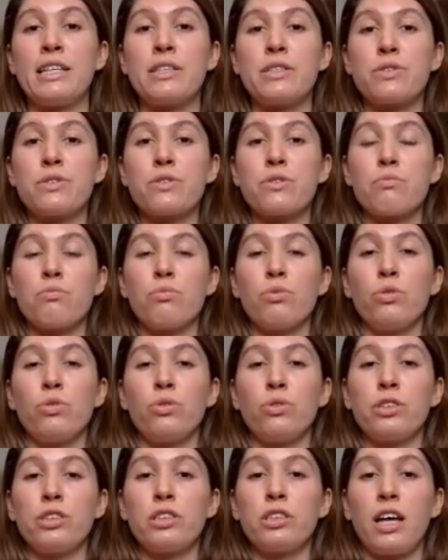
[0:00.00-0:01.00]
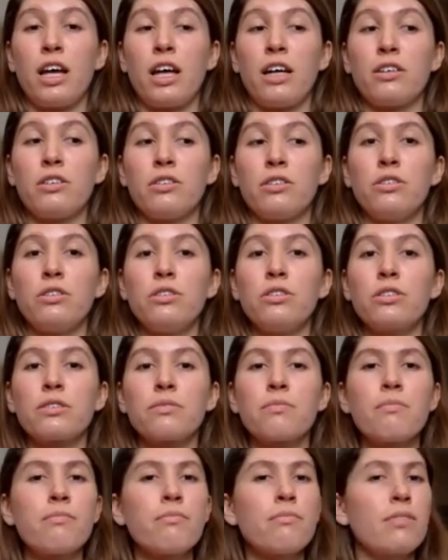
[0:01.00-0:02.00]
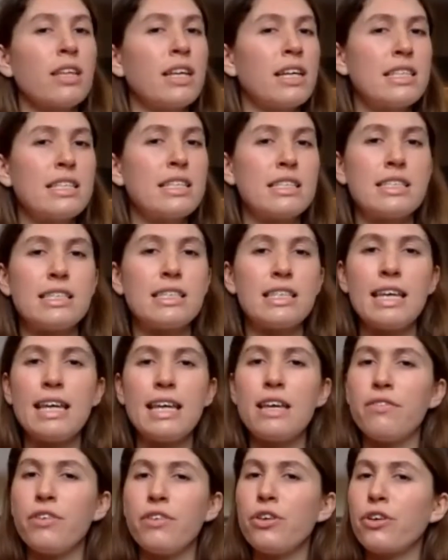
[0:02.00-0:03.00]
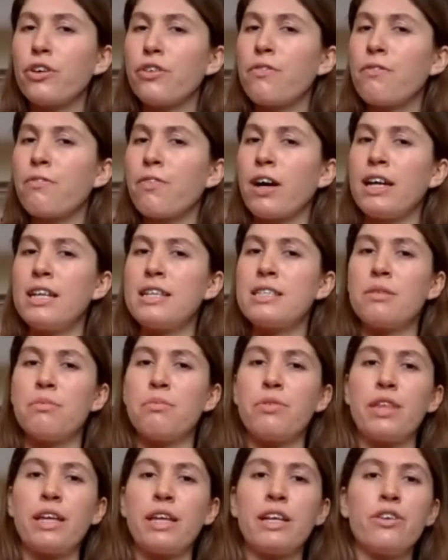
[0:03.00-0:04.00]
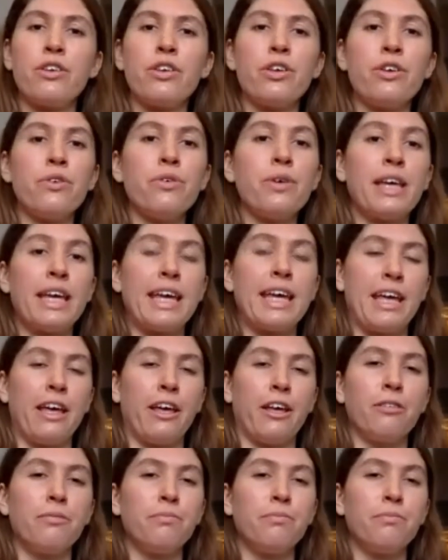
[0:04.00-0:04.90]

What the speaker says: small circles, see if you can find something new here.